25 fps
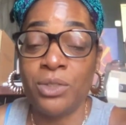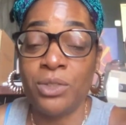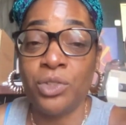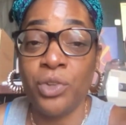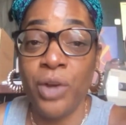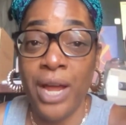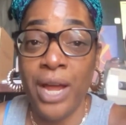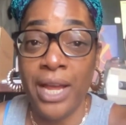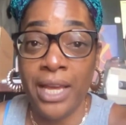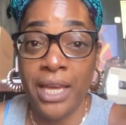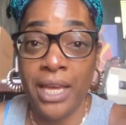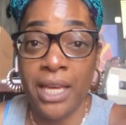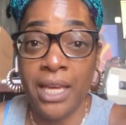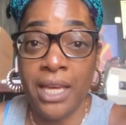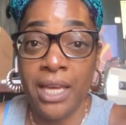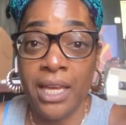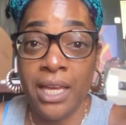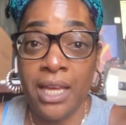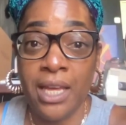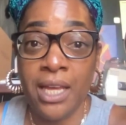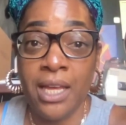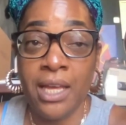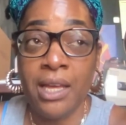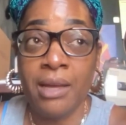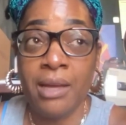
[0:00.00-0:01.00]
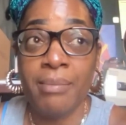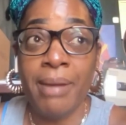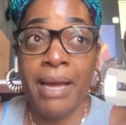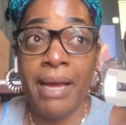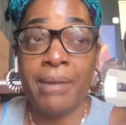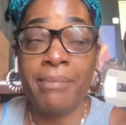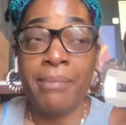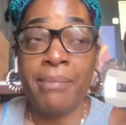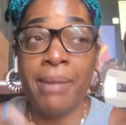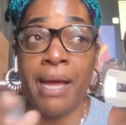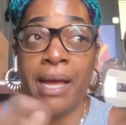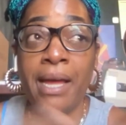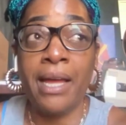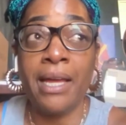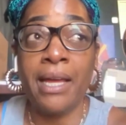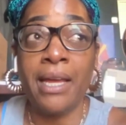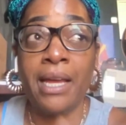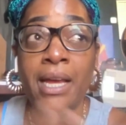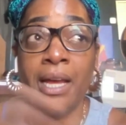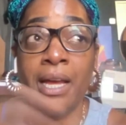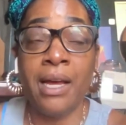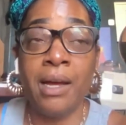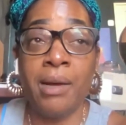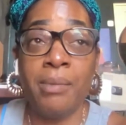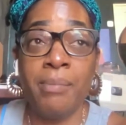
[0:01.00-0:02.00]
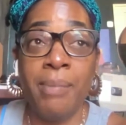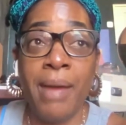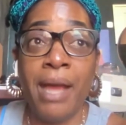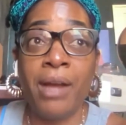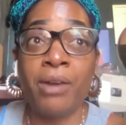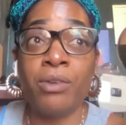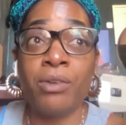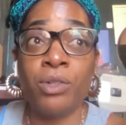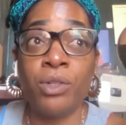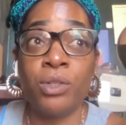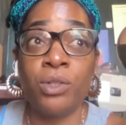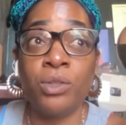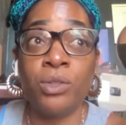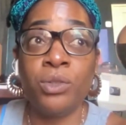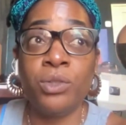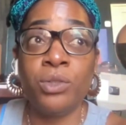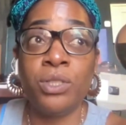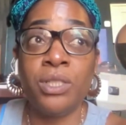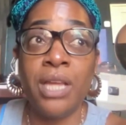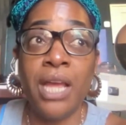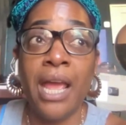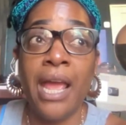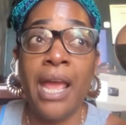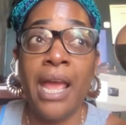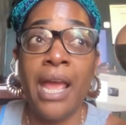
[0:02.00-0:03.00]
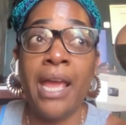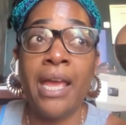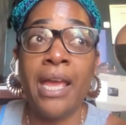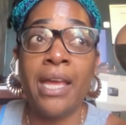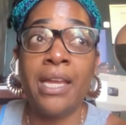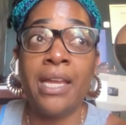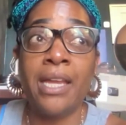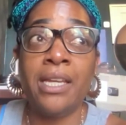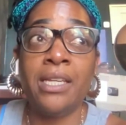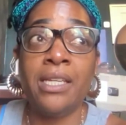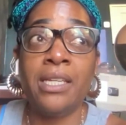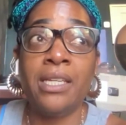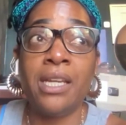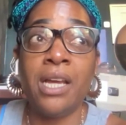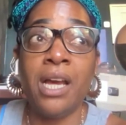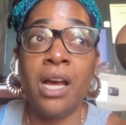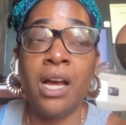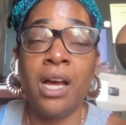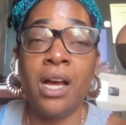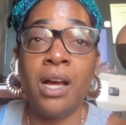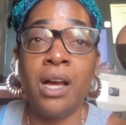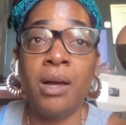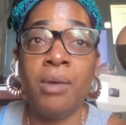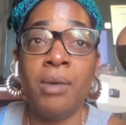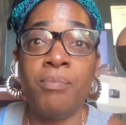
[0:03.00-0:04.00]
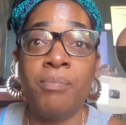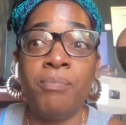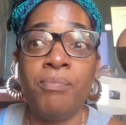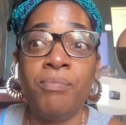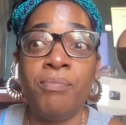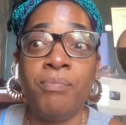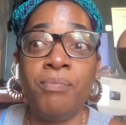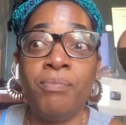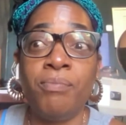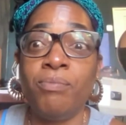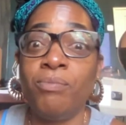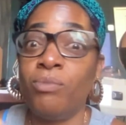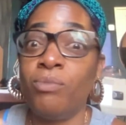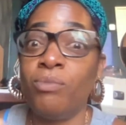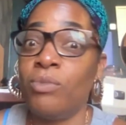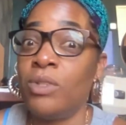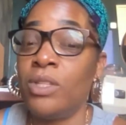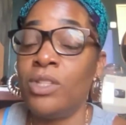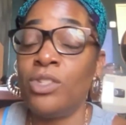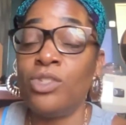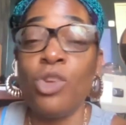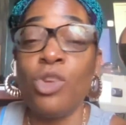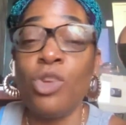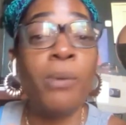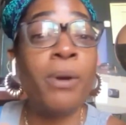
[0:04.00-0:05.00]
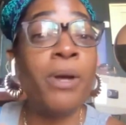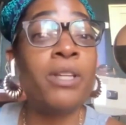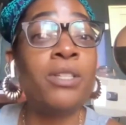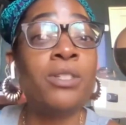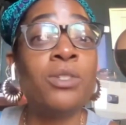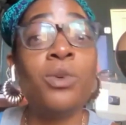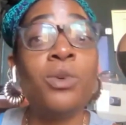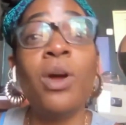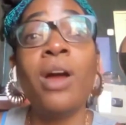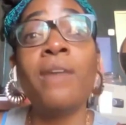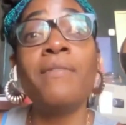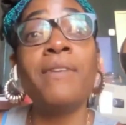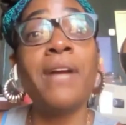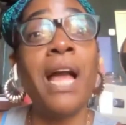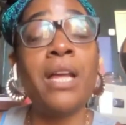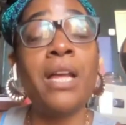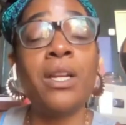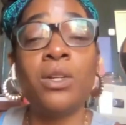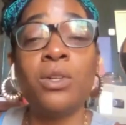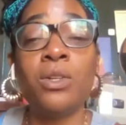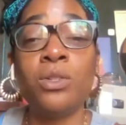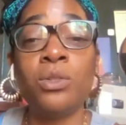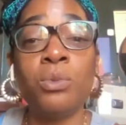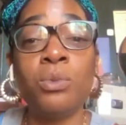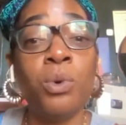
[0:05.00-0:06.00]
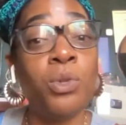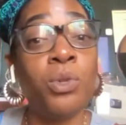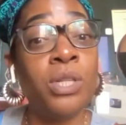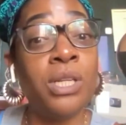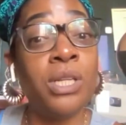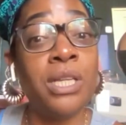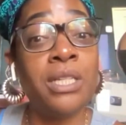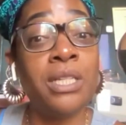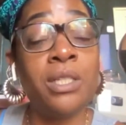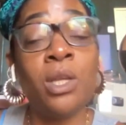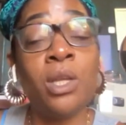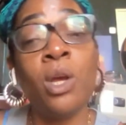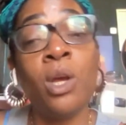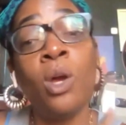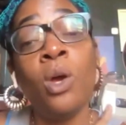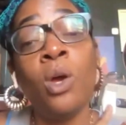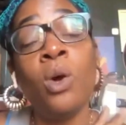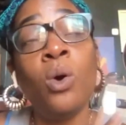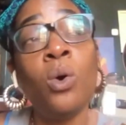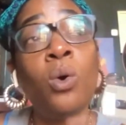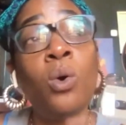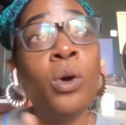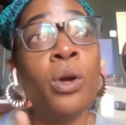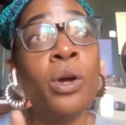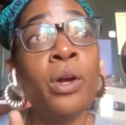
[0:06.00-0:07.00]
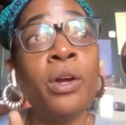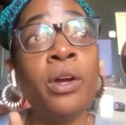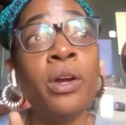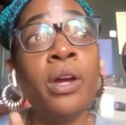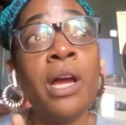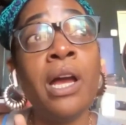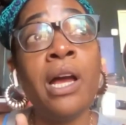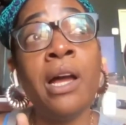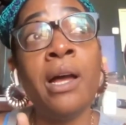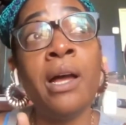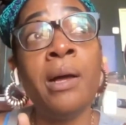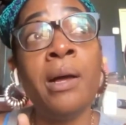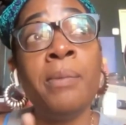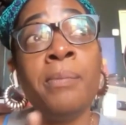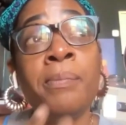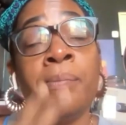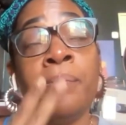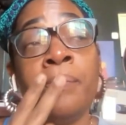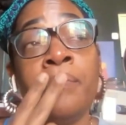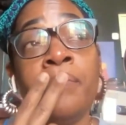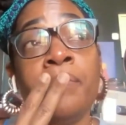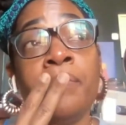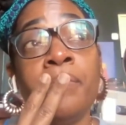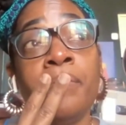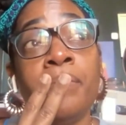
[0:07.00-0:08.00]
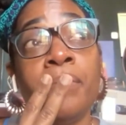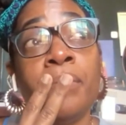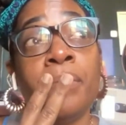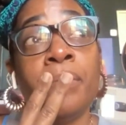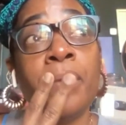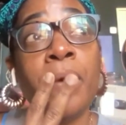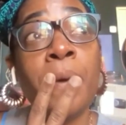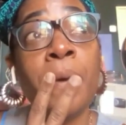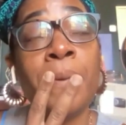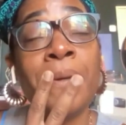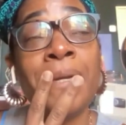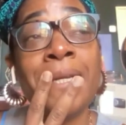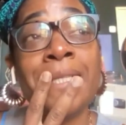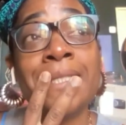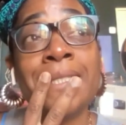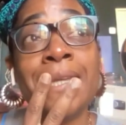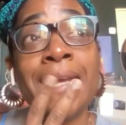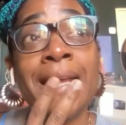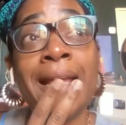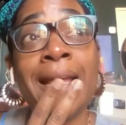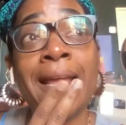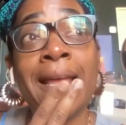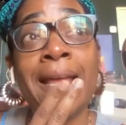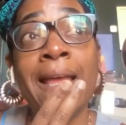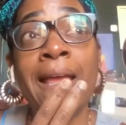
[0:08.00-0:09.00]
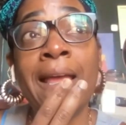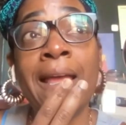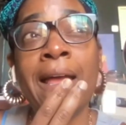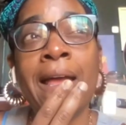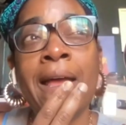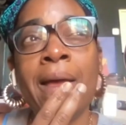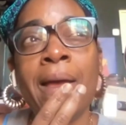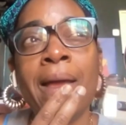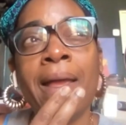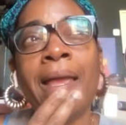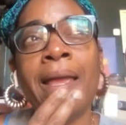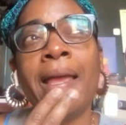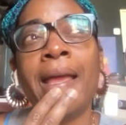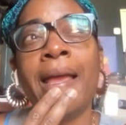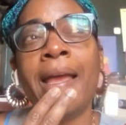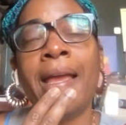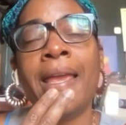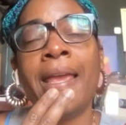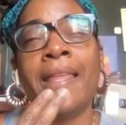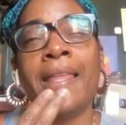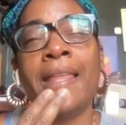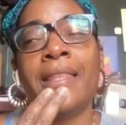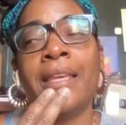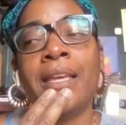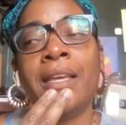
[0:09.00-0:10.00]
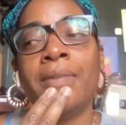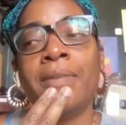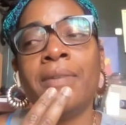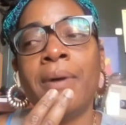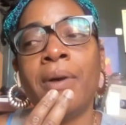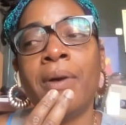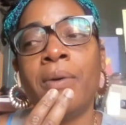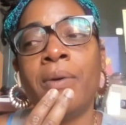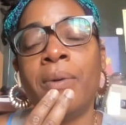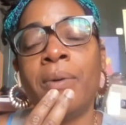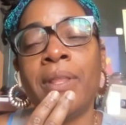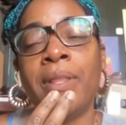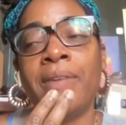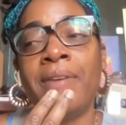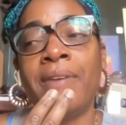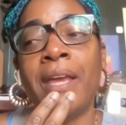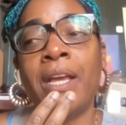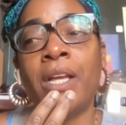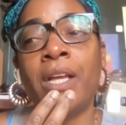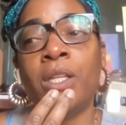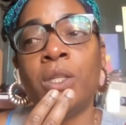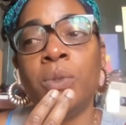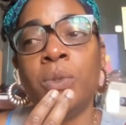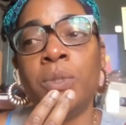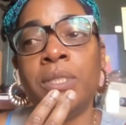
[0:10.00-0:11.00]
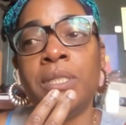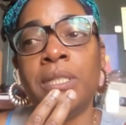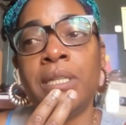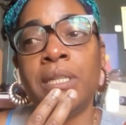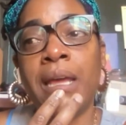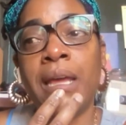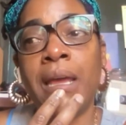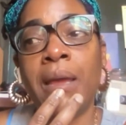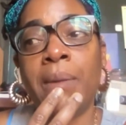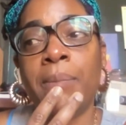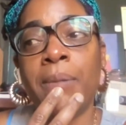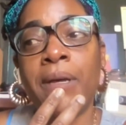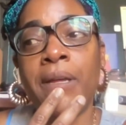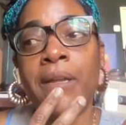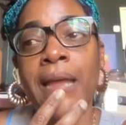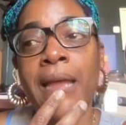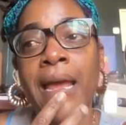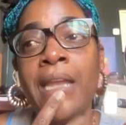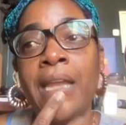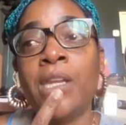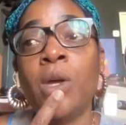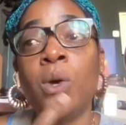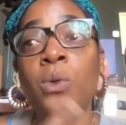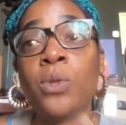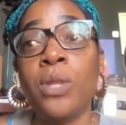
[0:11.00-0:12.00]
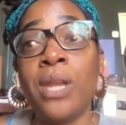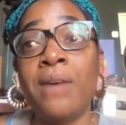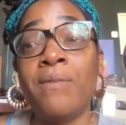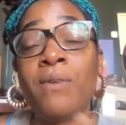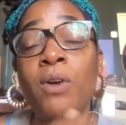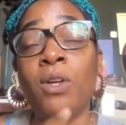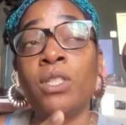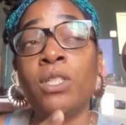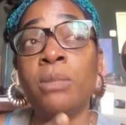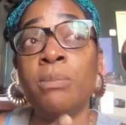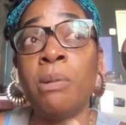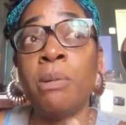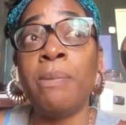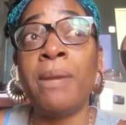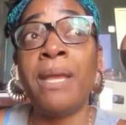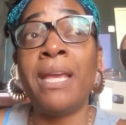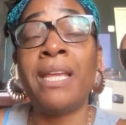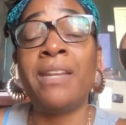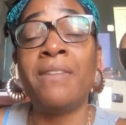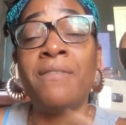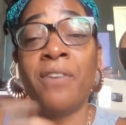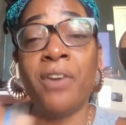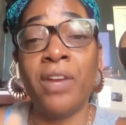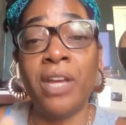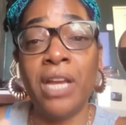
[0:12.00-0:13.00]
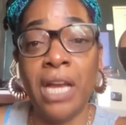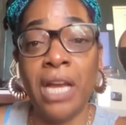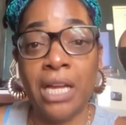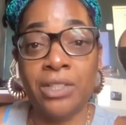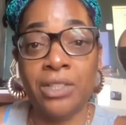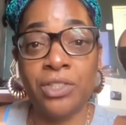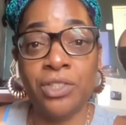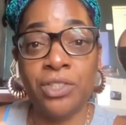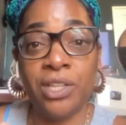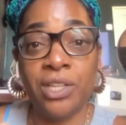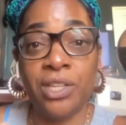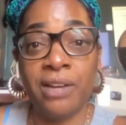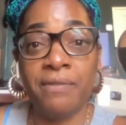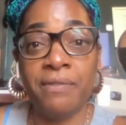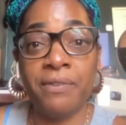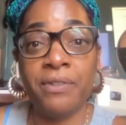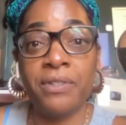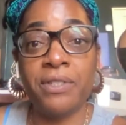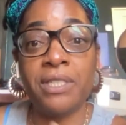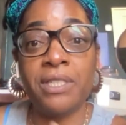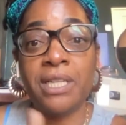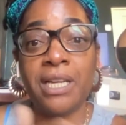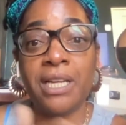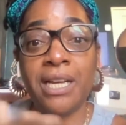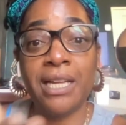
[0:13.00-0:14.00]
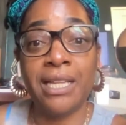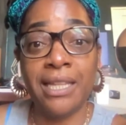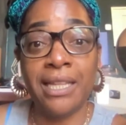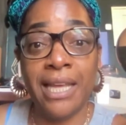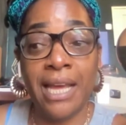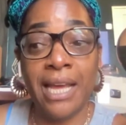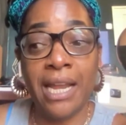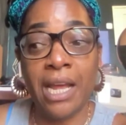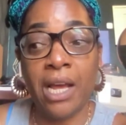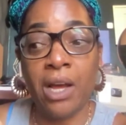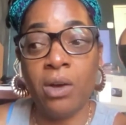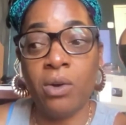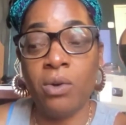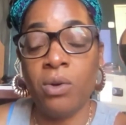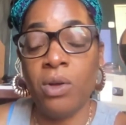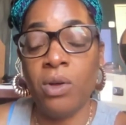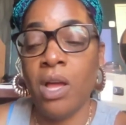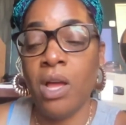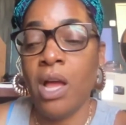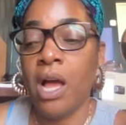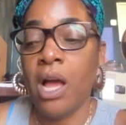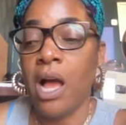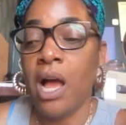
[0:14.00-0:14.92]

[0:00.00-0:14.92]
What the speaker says: still tracking my macros, and strawberries nor avocados were on the list. Or I want to say I can't think about whether I've had gluten today, but I know that I've also been making a very conscious effort to cut that out.